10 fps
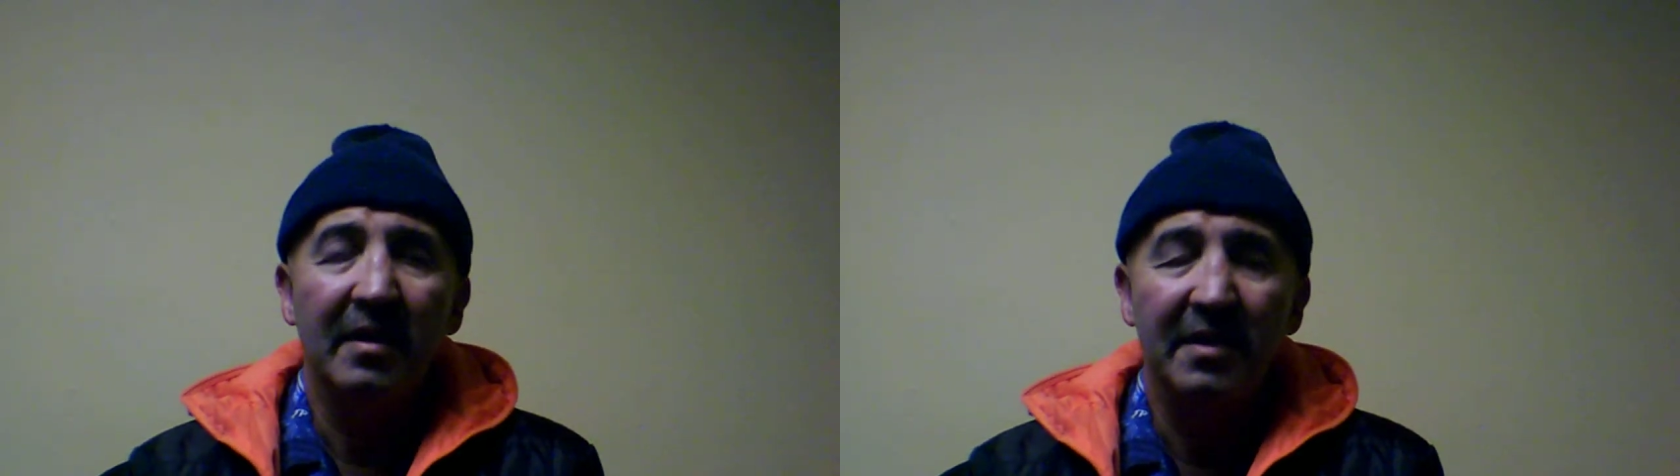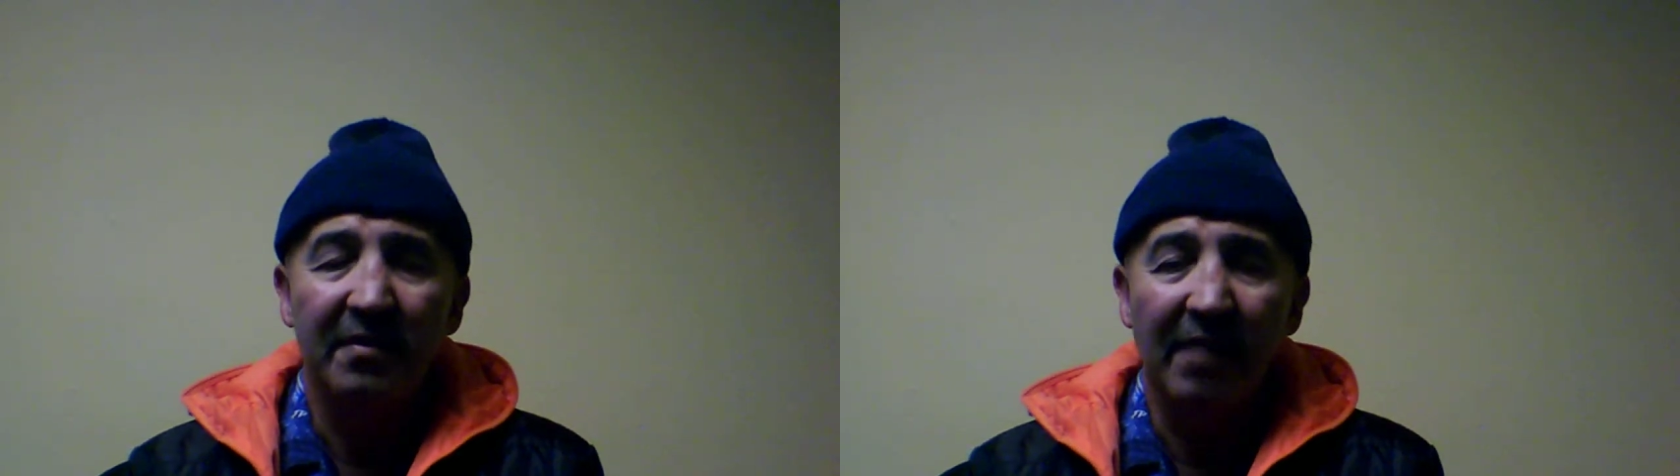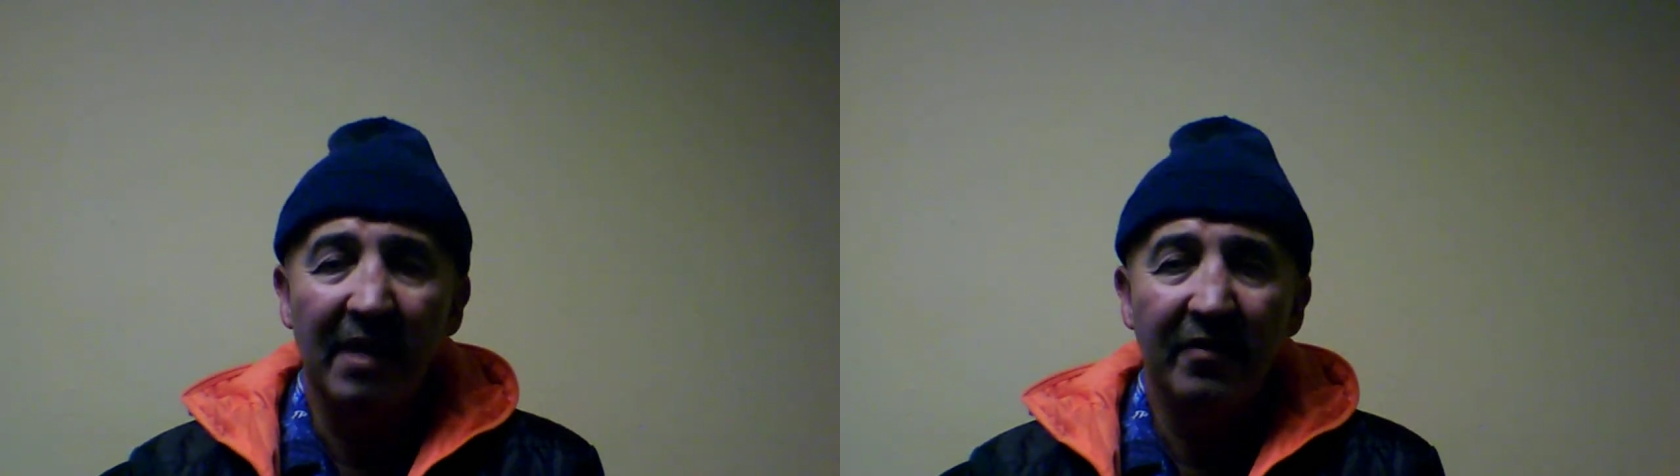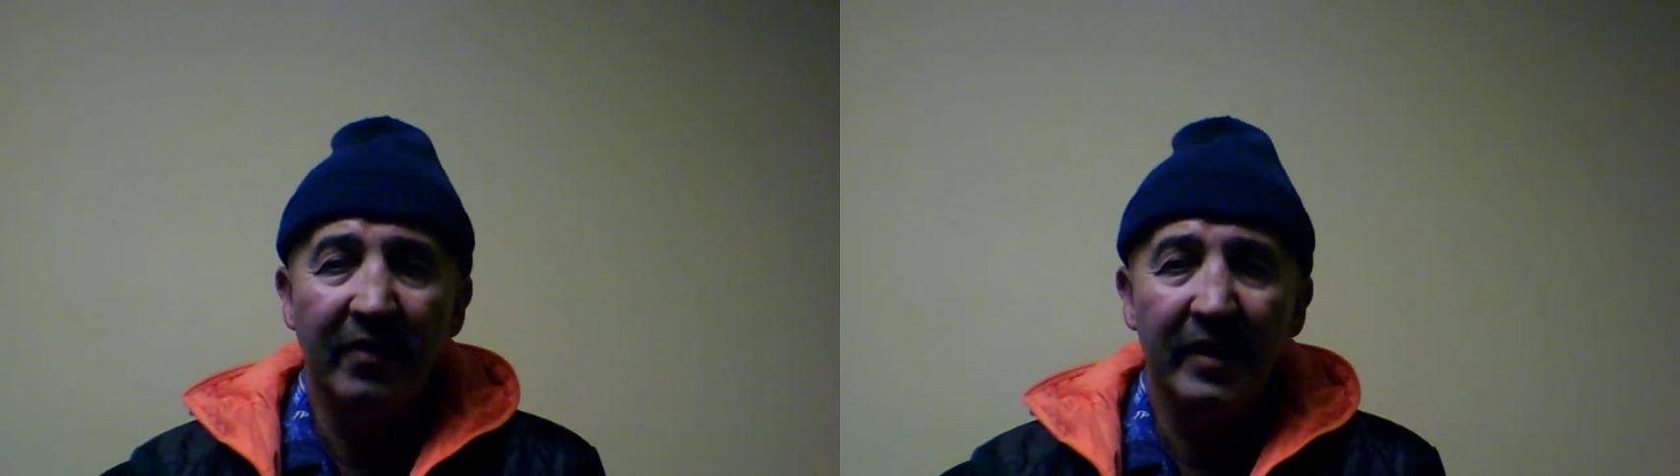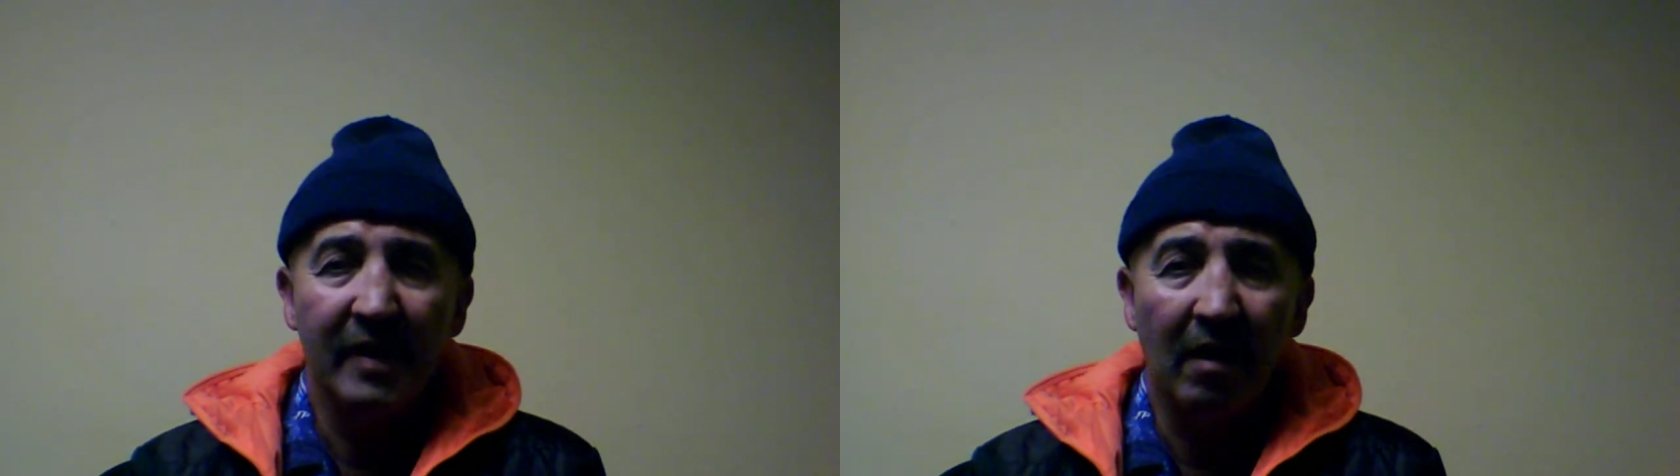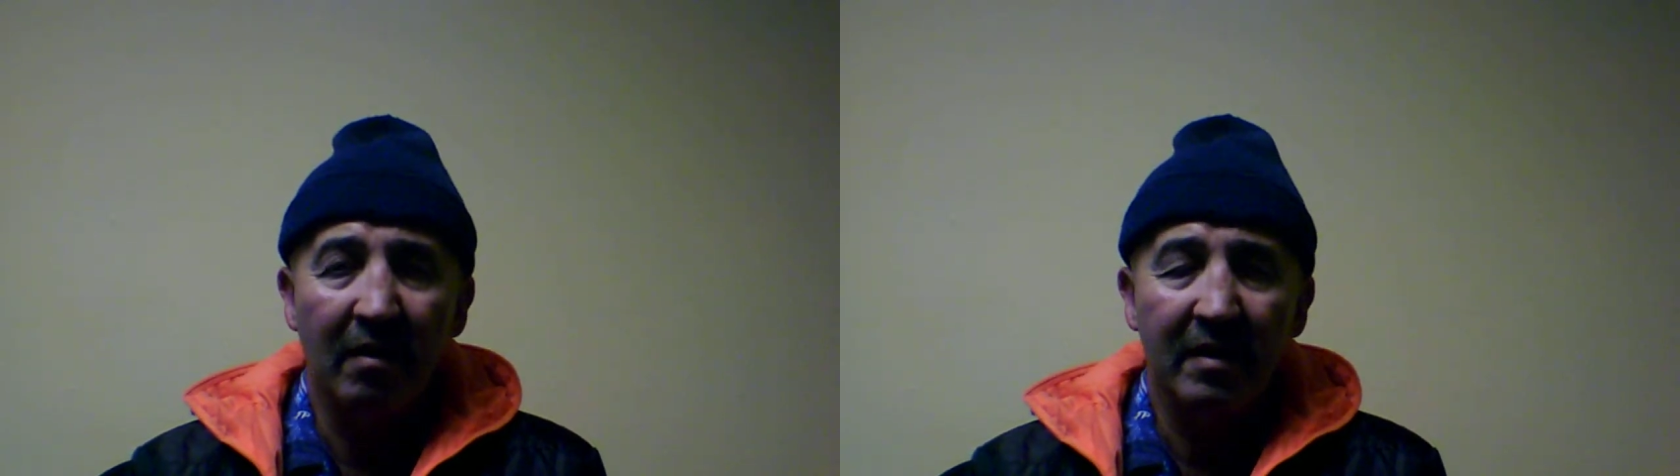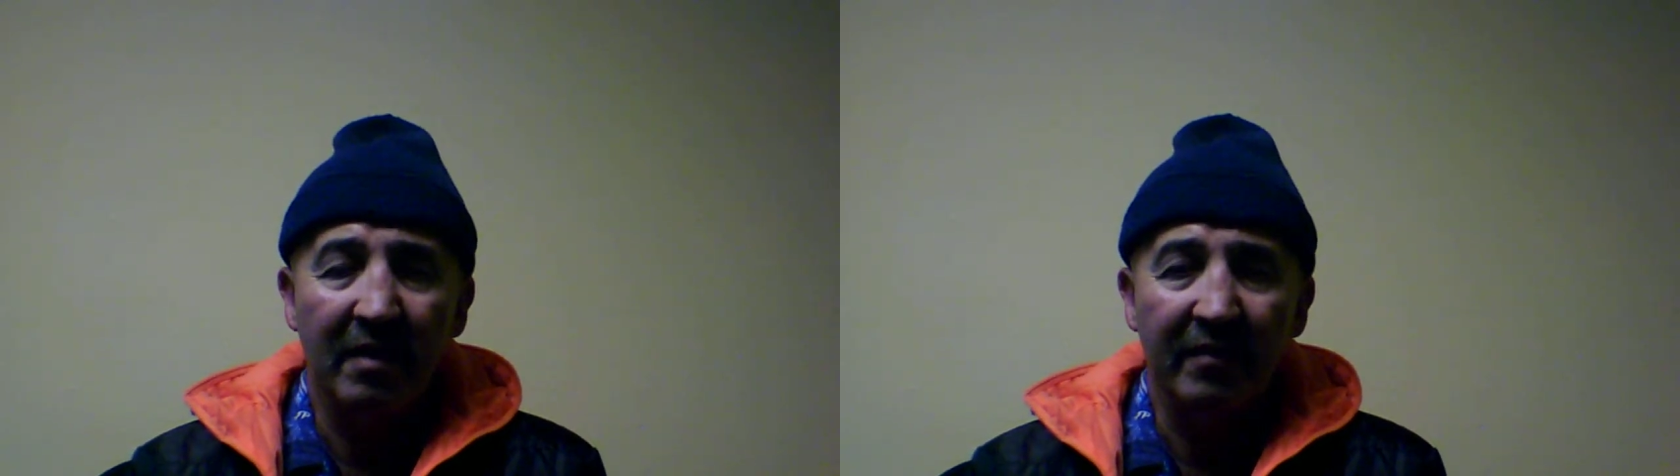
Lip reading: strange results of the